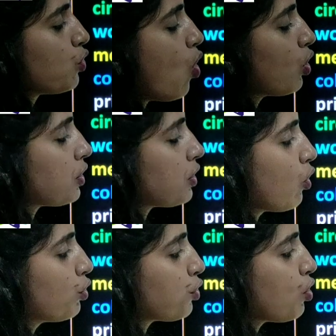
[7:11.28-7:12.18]
Dogs are
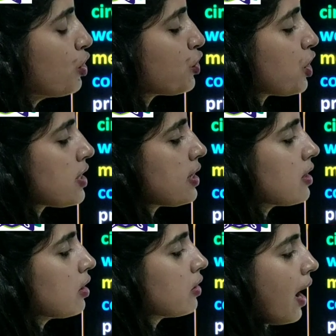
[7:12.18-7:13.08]
also
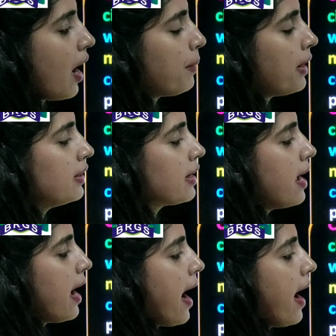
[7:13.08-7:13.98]
chasing a rabbit,
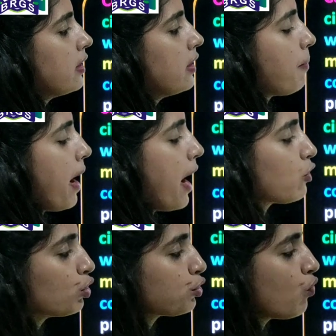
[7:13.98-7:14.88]
and man
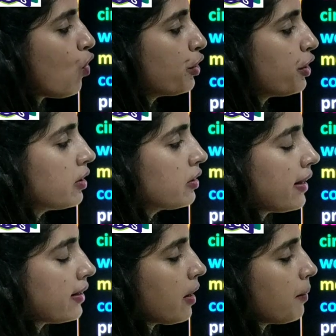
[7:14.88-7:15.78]
also wanted
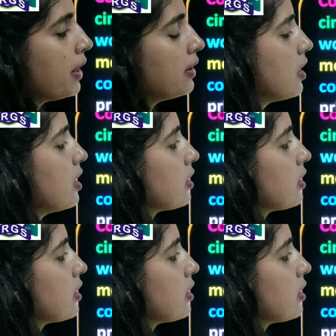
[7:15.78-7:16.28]
that rabbit.